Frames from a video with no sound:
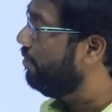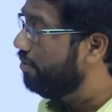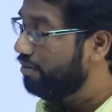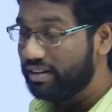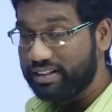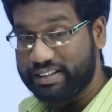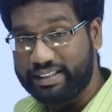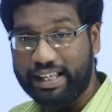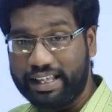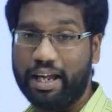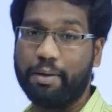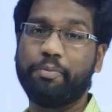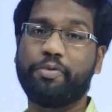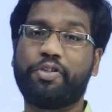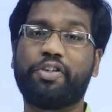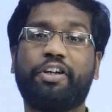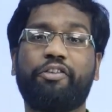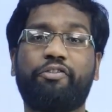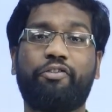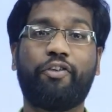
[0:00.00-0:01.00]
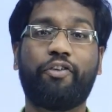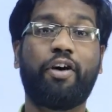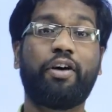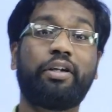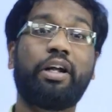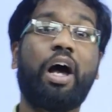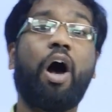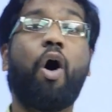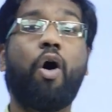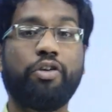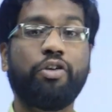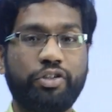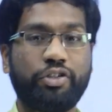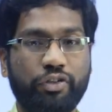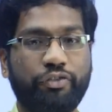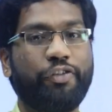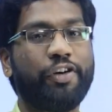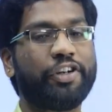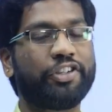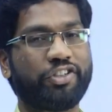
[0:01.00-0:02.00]
Same trick for onto
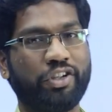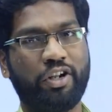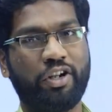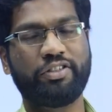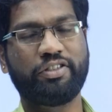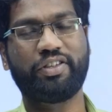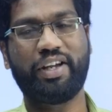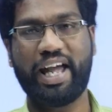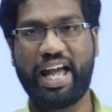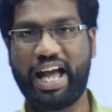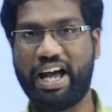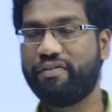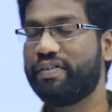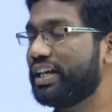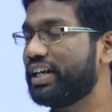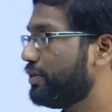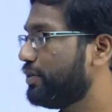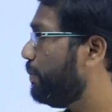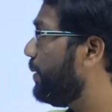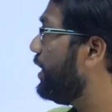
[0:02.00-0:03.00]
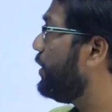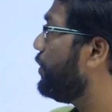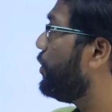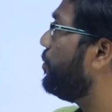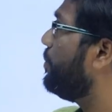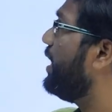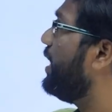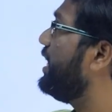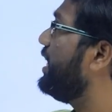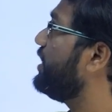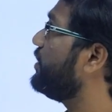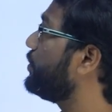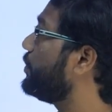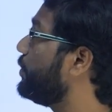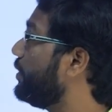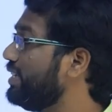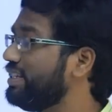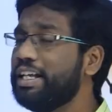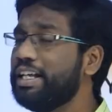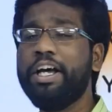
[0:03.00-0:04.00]
function also I have explained you, my dear
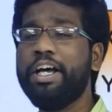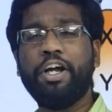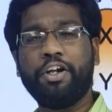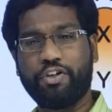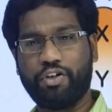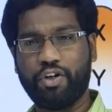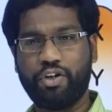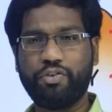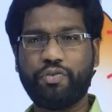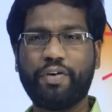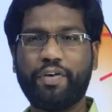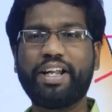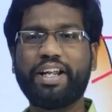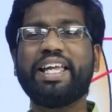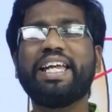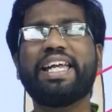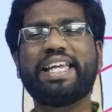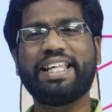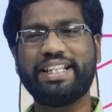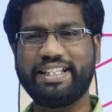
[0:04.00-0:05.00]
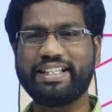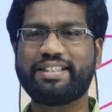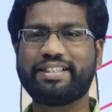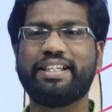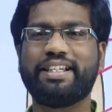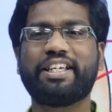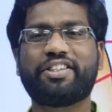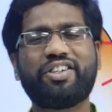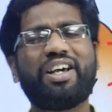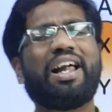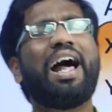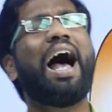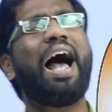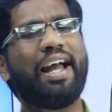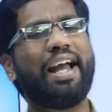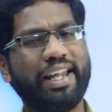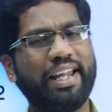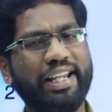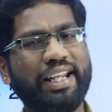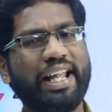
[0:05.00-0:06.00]
students. Don't worry, in this lecture again